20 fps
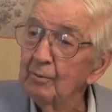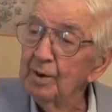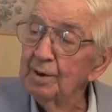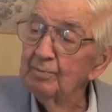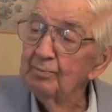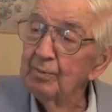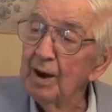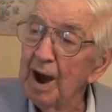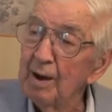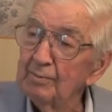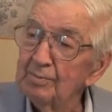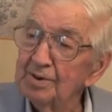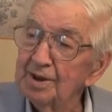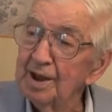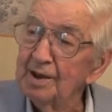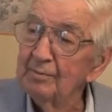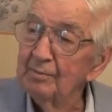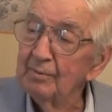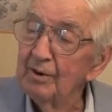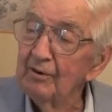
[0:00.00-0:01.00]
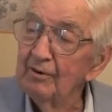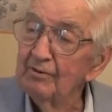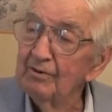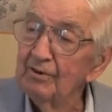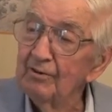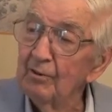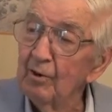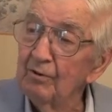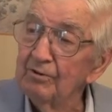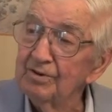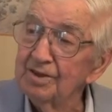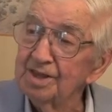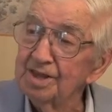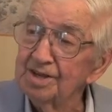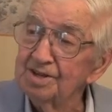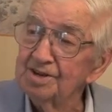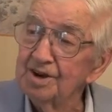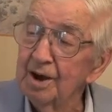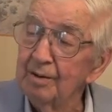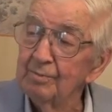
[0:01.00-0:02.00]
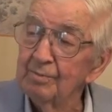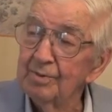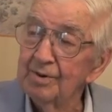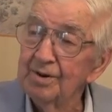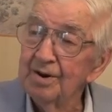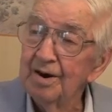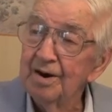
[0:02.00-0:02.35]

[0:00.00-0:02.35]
we popped him over the jump.